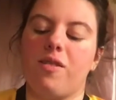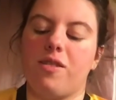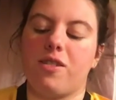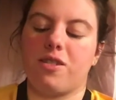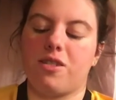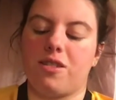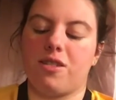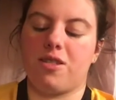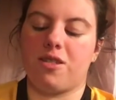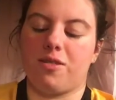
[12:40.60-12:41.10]

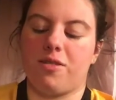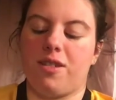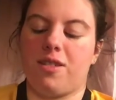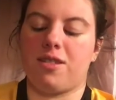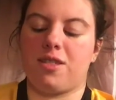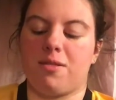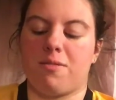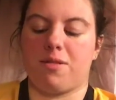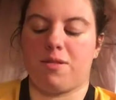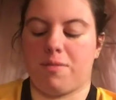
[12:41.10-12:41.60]
which is
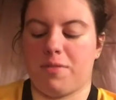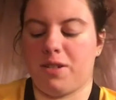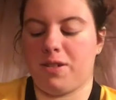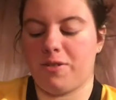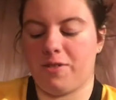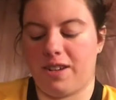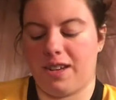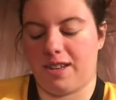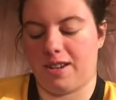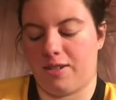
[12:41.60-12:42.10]
awesome. So I'm going to
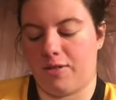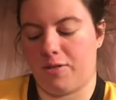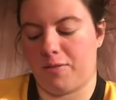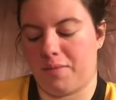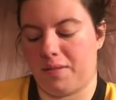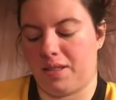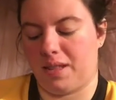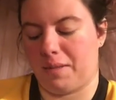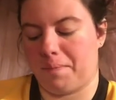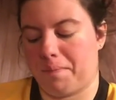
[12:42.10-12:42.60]
go ahead and
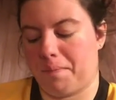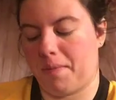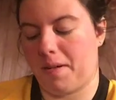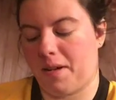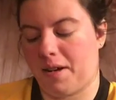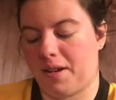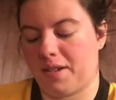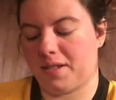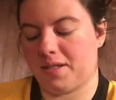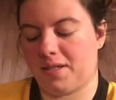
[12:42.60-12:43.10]
open the
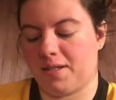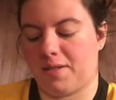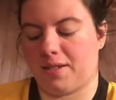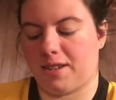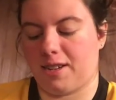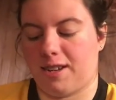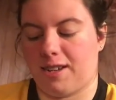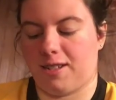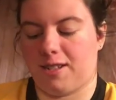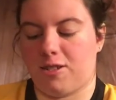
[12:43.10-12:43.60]
box so I
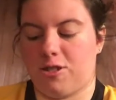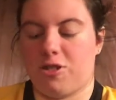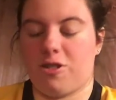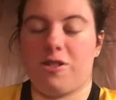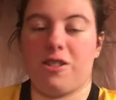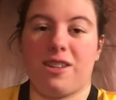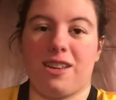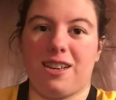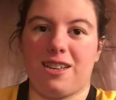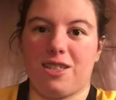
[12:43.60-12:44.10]
can show
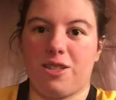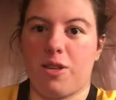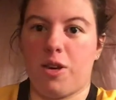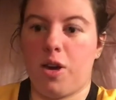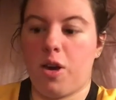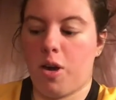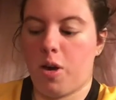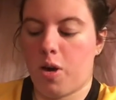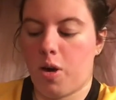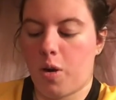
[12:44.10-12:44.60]
you guys
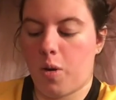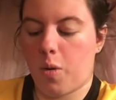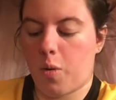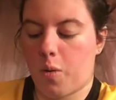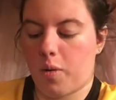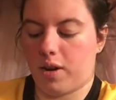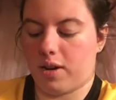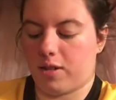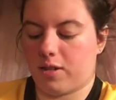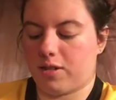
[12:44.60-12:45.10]

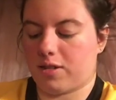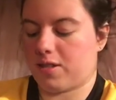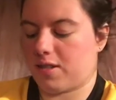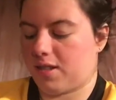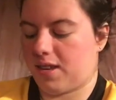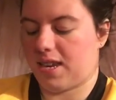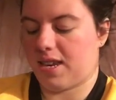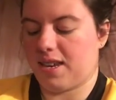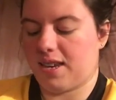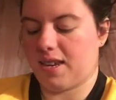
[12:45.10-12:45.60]
what it looks
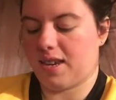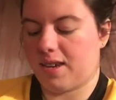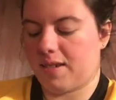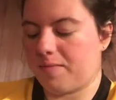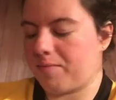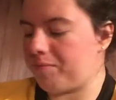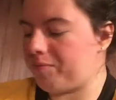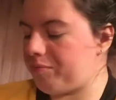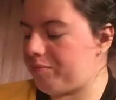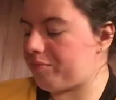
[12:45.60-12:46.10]
like.
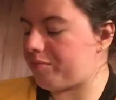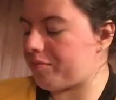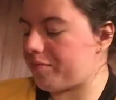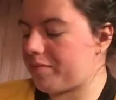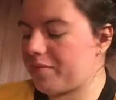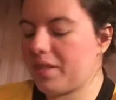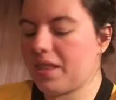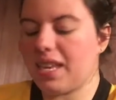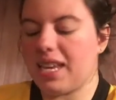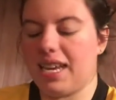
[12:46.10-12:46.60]

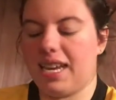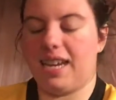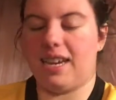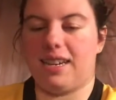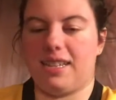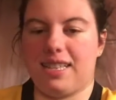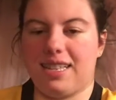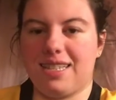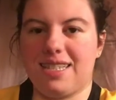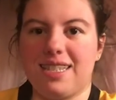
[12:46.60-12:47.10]

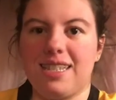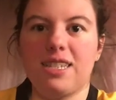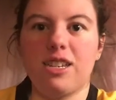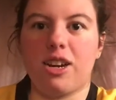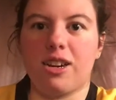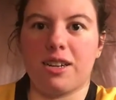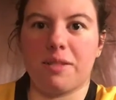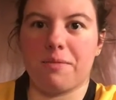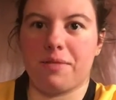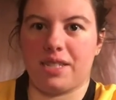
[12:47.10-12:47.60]
And this did
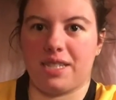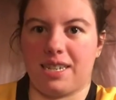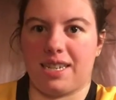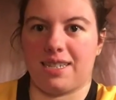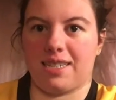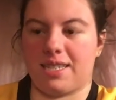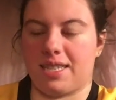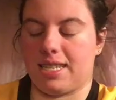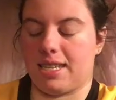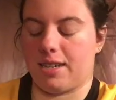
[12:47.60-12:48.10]
not come with an
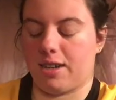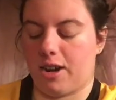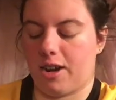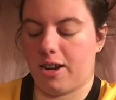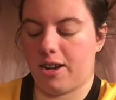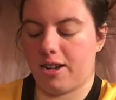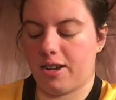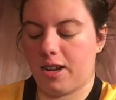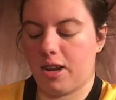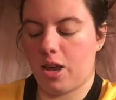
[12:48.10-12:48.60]
SD
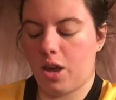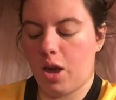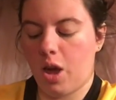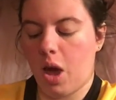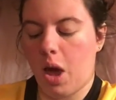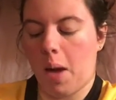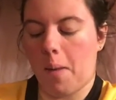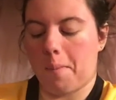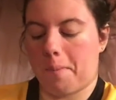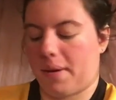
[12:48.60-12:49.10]
card,
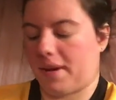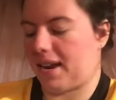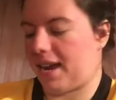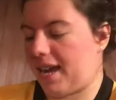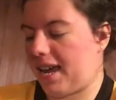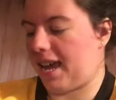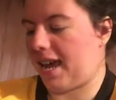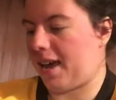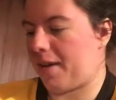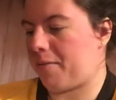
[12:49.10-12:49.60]
but I
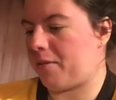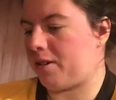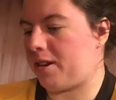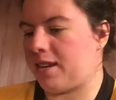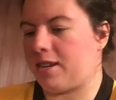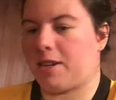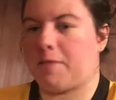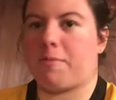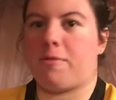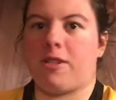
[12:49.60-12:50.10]
have one.
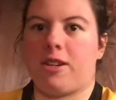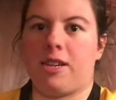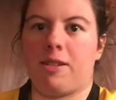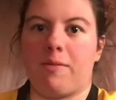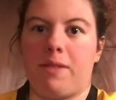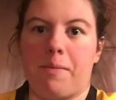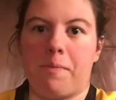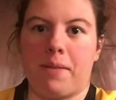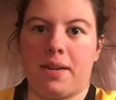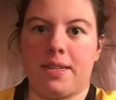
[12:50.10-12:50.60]
I got one
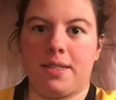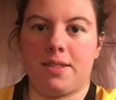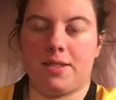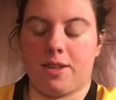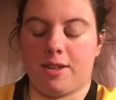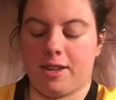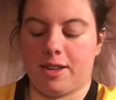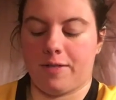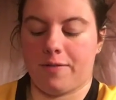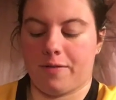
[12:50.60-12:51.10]
in my
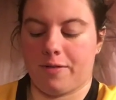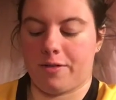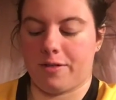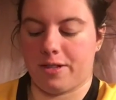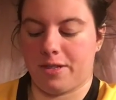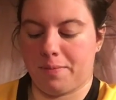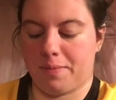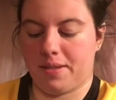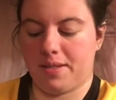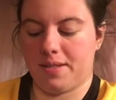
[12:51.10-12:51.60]
stocking for
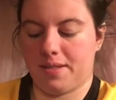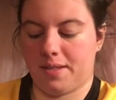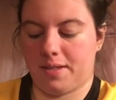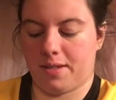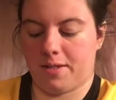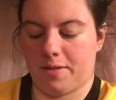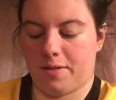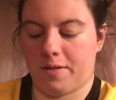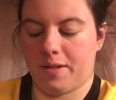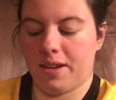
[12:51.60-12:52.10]
Christmas,
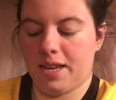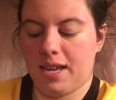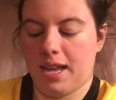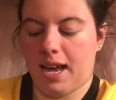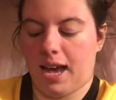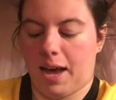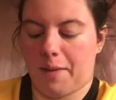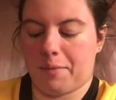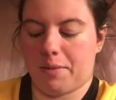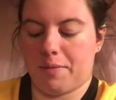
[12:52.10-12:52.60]
so
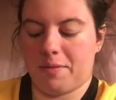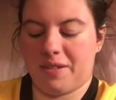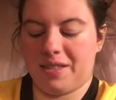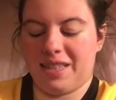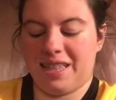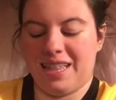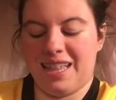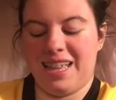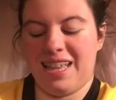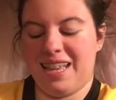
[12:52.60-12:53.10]
I'm going to
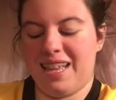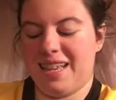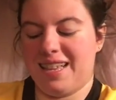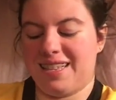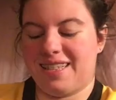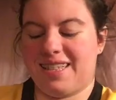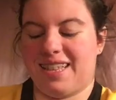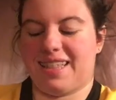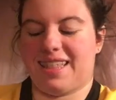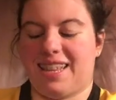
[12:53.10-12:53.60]

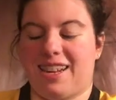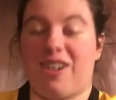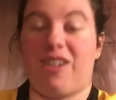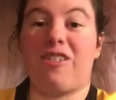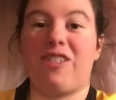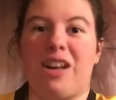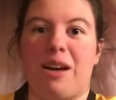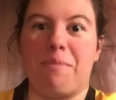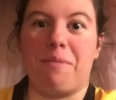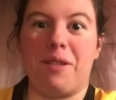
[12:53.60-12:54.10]
set that
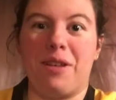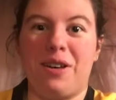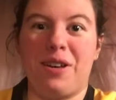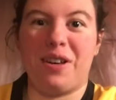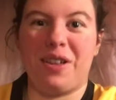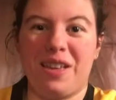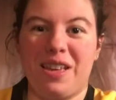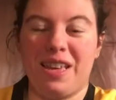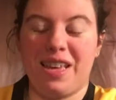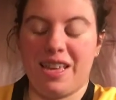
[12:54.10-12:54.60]
all up
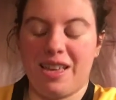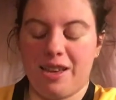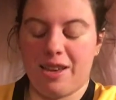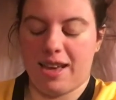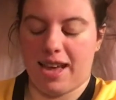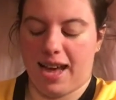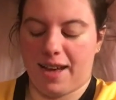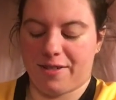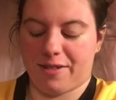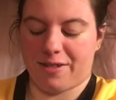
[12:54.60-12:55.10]

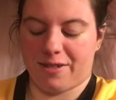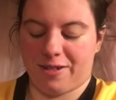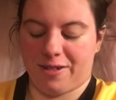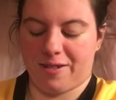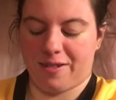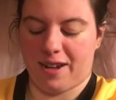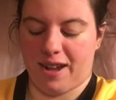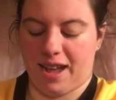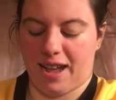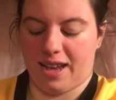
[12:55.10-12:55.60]
after
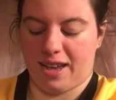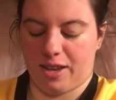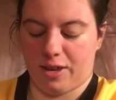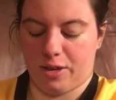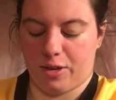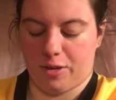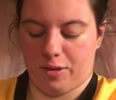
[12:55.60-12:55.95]
I